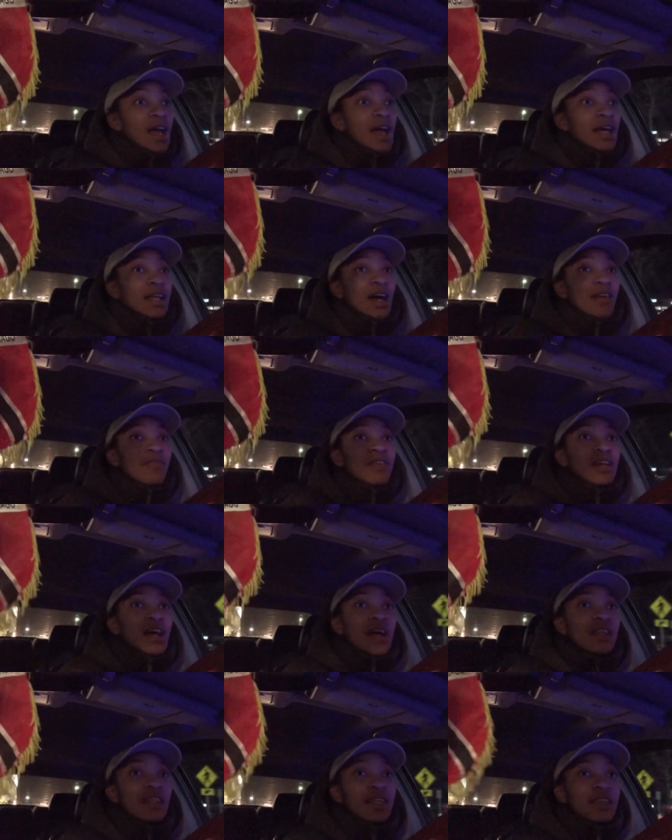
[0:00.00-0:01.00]
And I
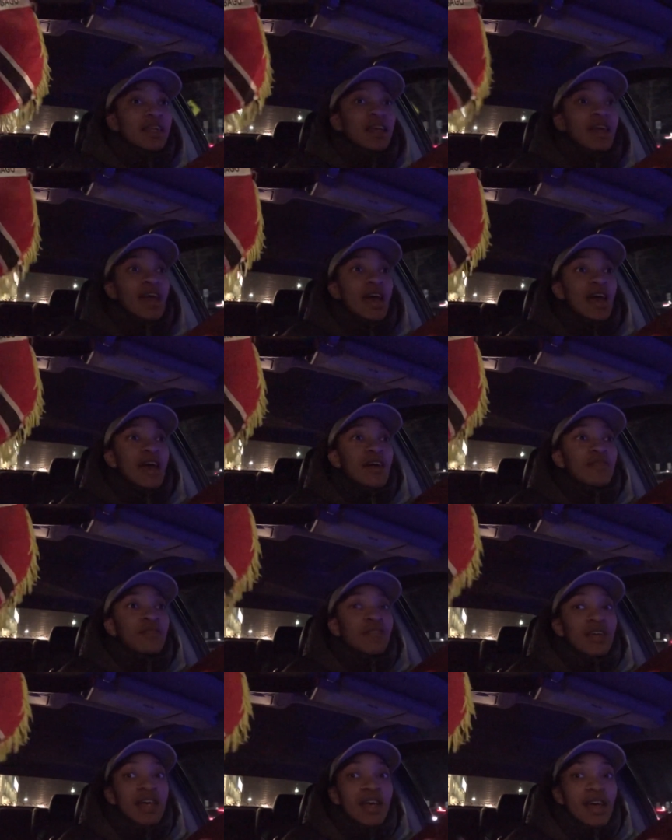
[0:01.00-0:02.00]
forgot that they have
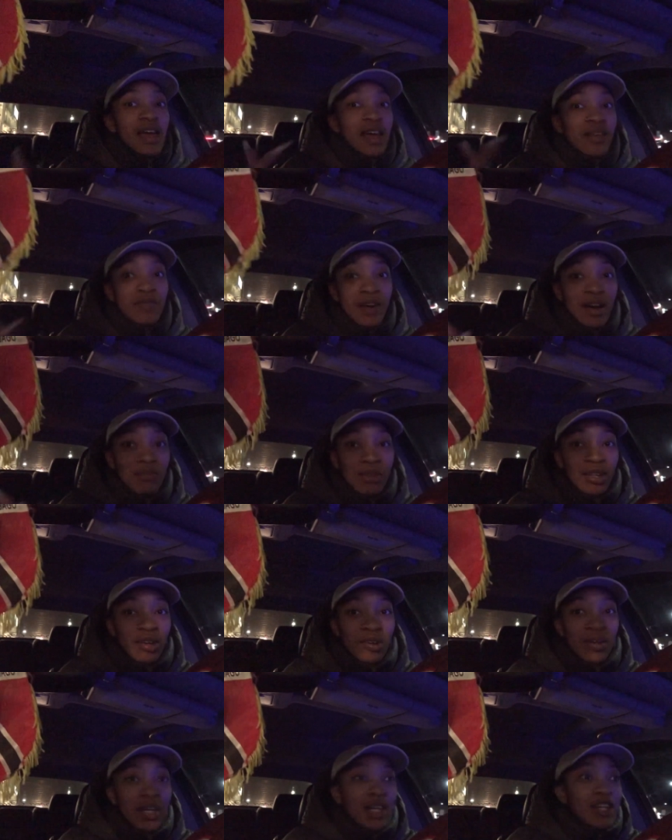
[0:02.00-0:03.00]
a five
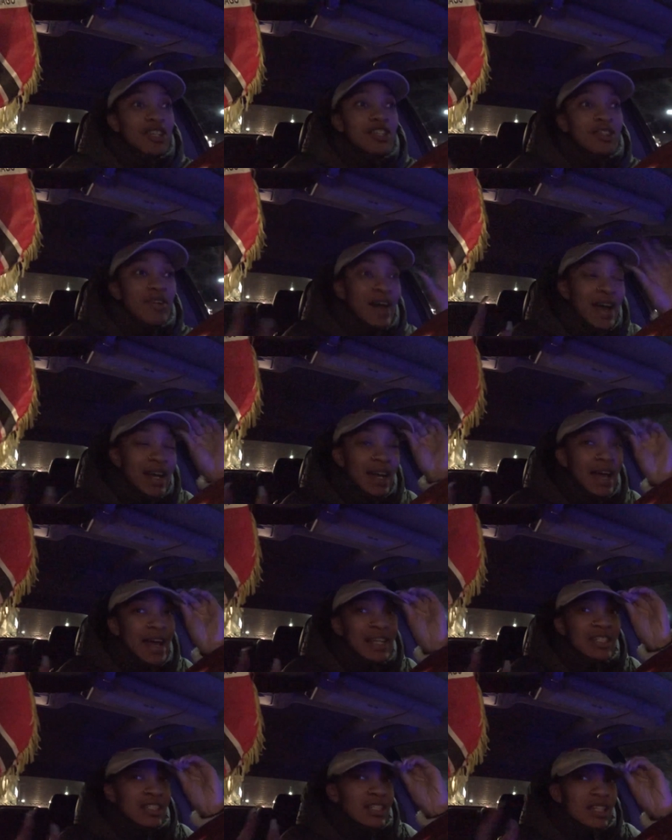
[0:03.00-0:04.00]
below here. So I could
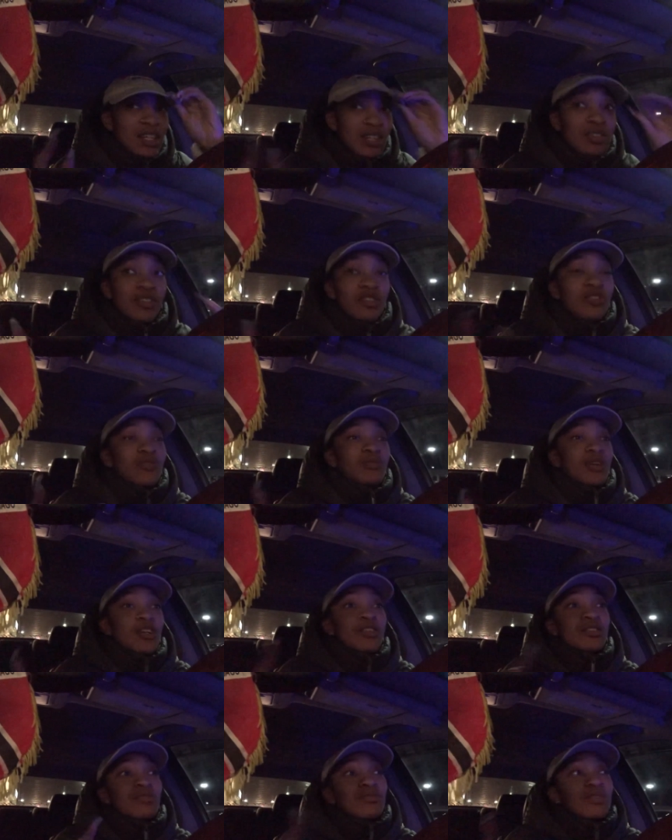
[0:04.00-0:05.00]
actually kill the two
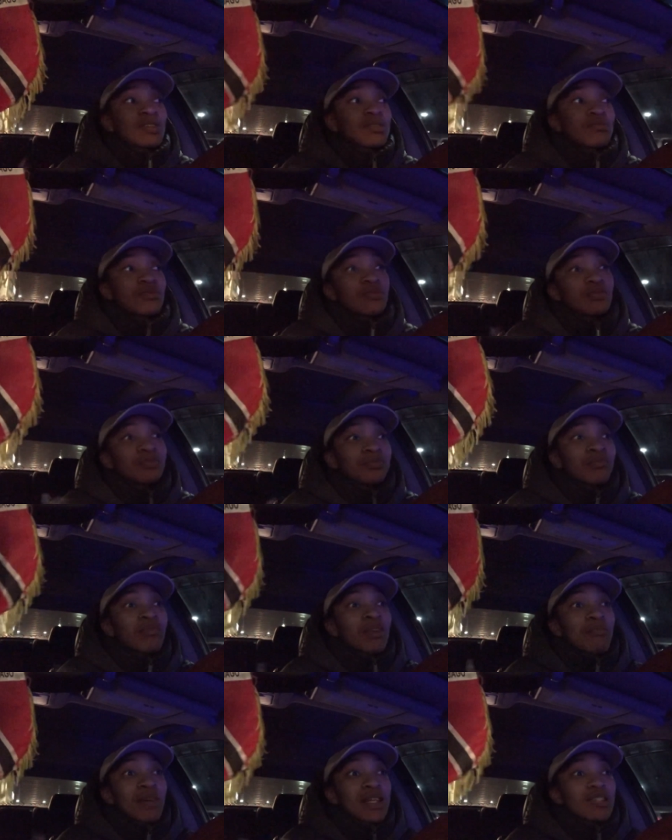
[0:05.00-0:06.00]
birds in one
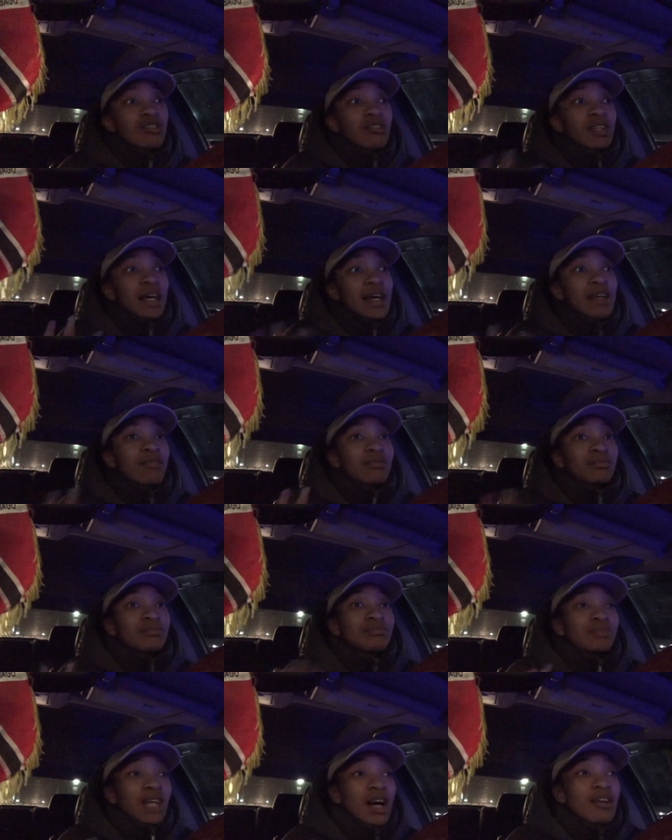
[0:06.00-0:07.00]
based on like
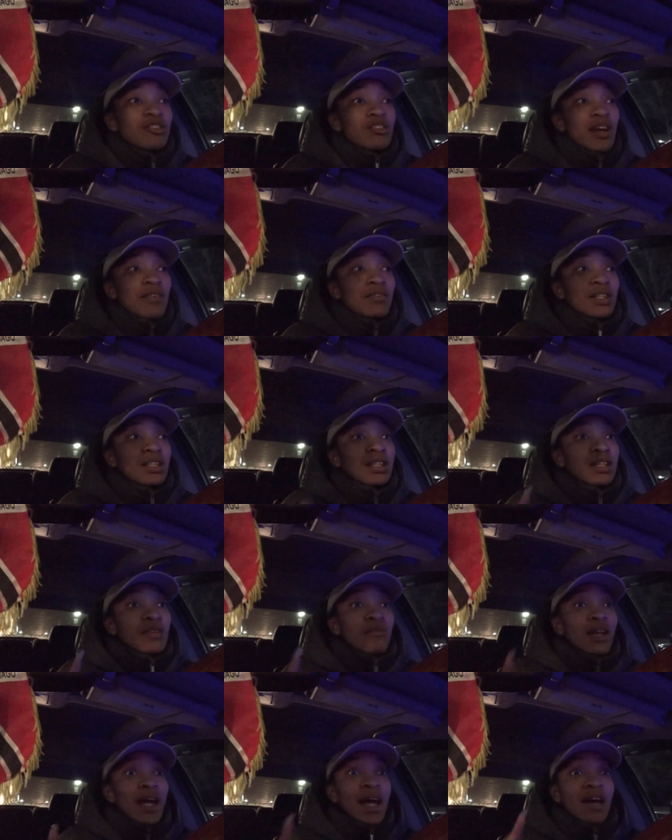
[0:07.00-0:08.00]
how traffic
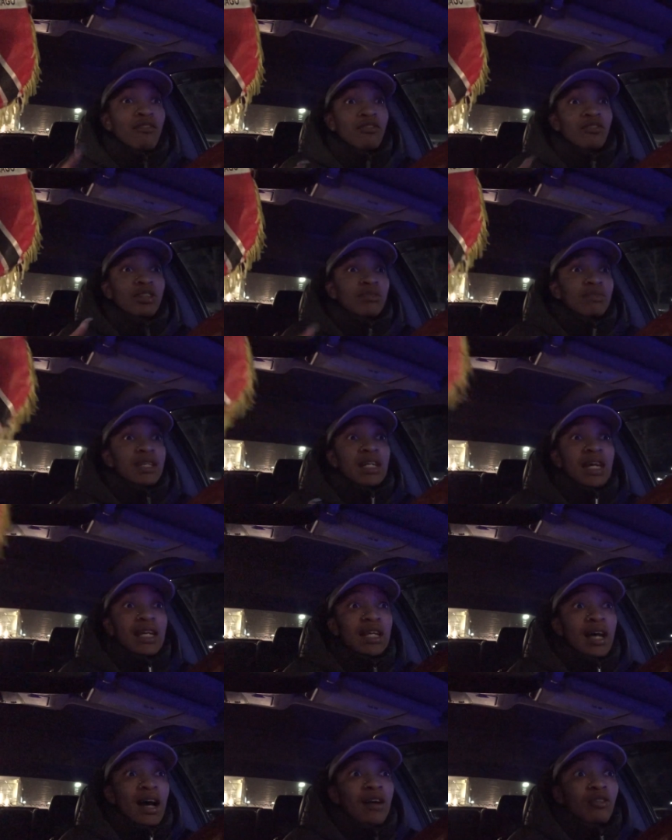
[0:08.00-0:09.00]
looking. But I gotta really be
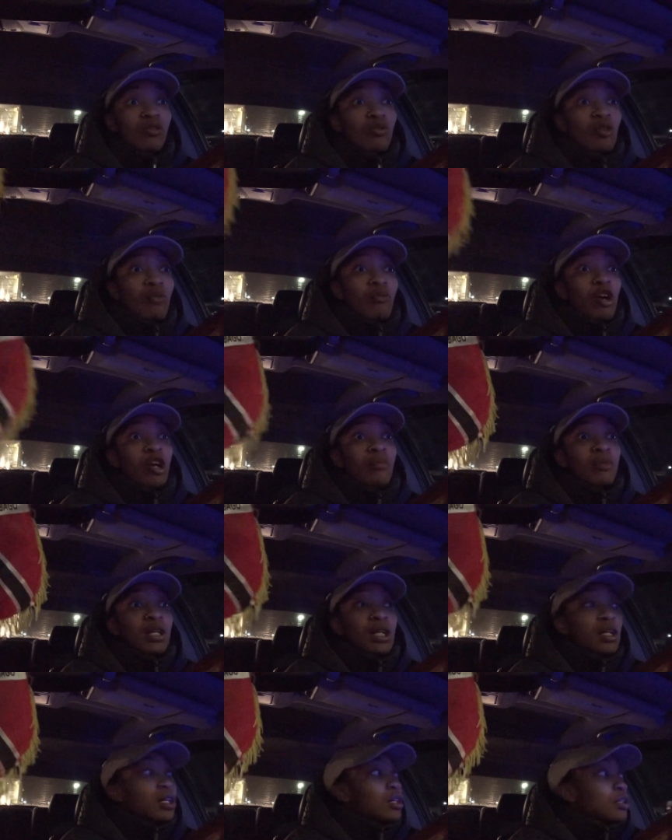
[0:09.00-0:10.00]
in and out of Walmart
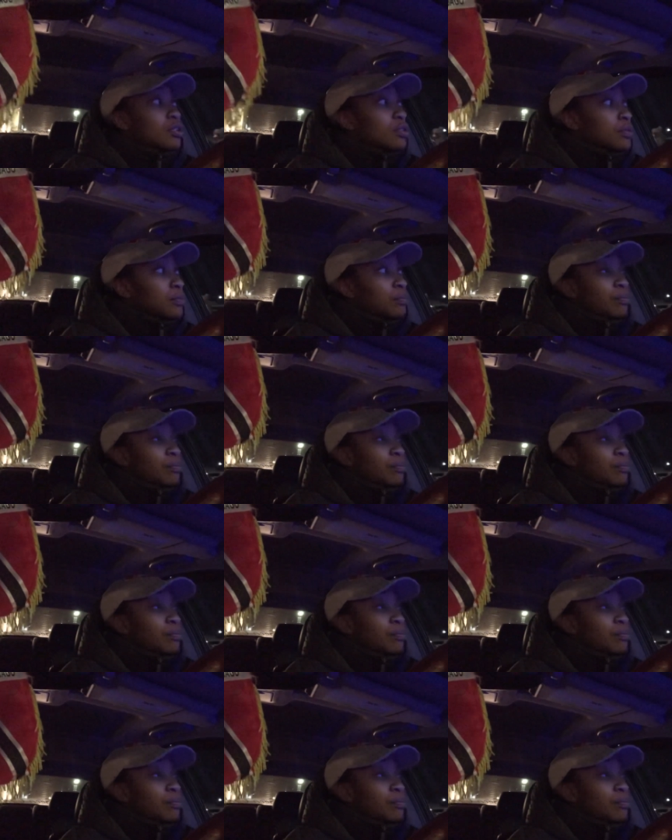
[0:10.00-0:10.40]
because